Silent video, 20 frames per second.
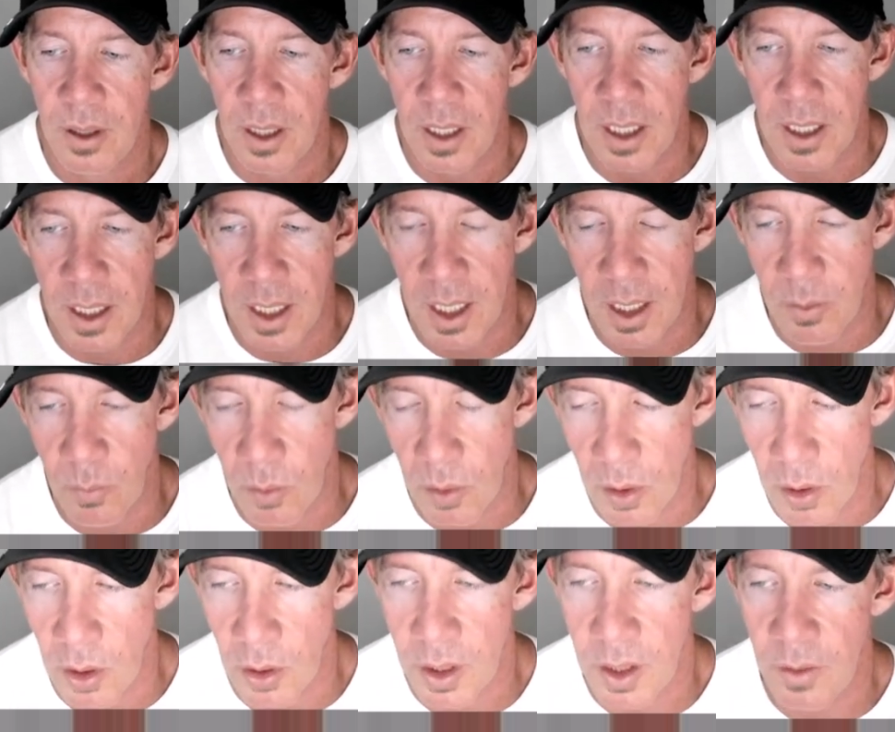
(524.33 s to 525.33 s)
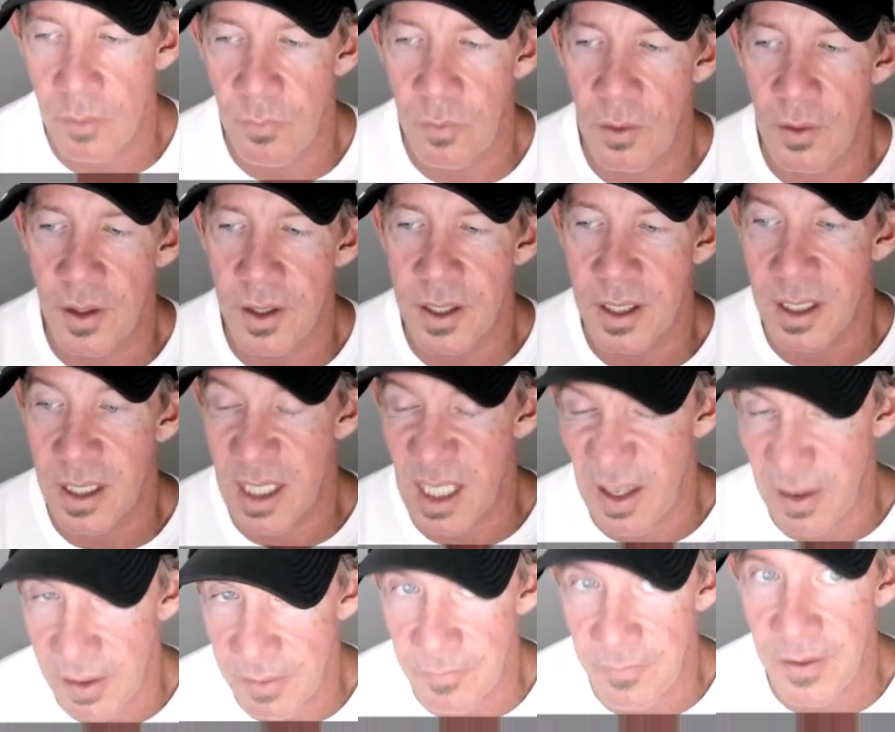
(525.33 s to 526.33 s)
Again, we're looking for this as
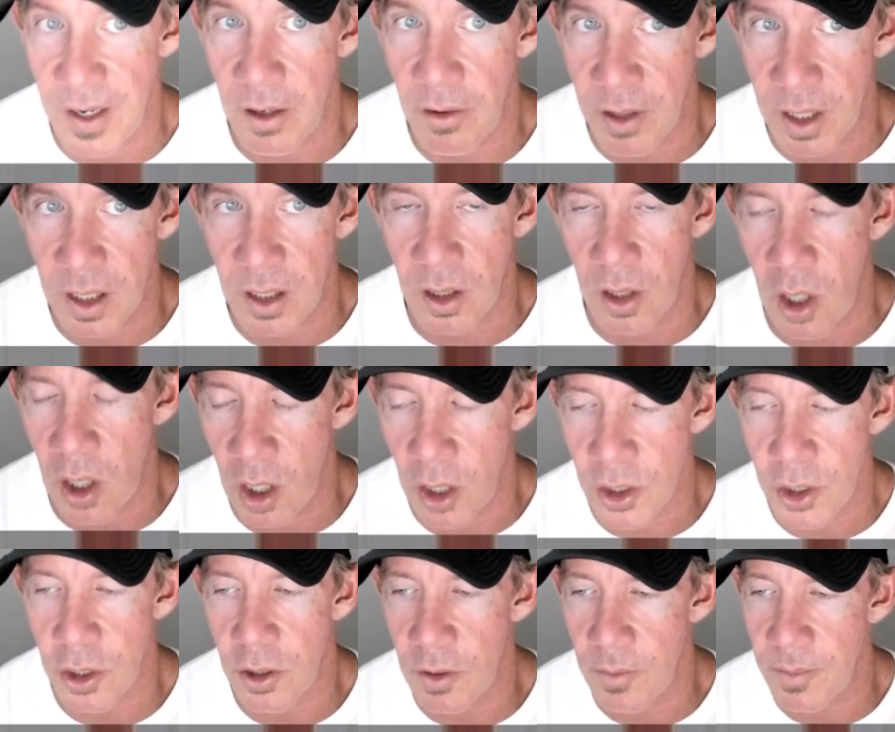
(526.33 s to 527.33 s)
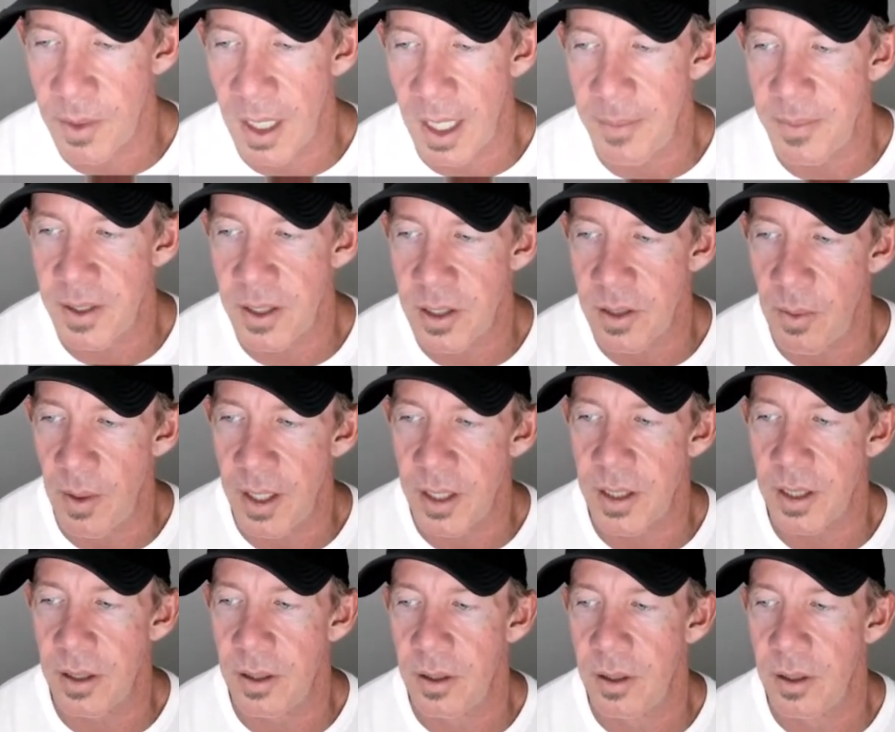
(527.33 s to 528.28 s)
like very long-term type situation.